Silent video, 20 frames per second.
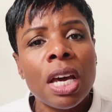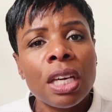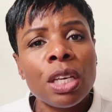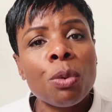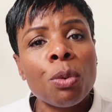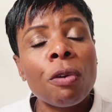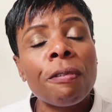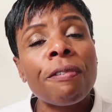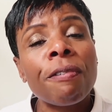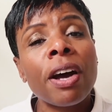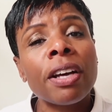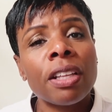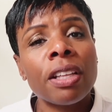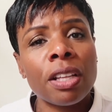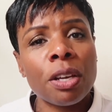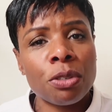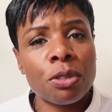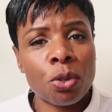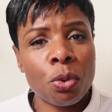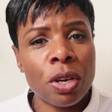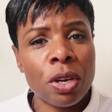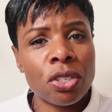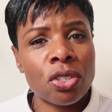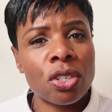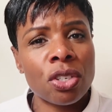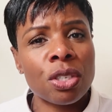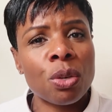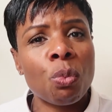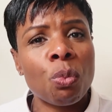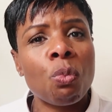you will find that those
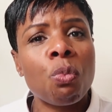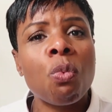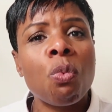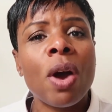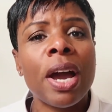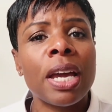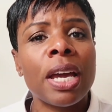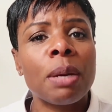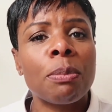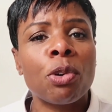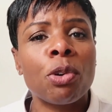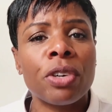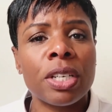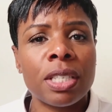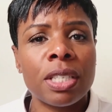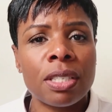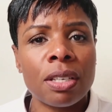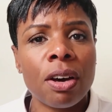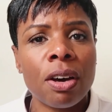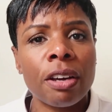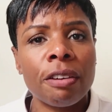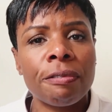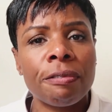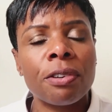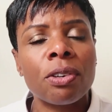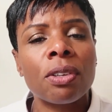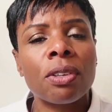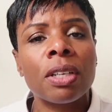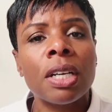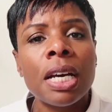questions are way more
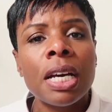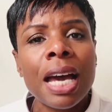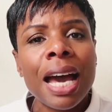insightful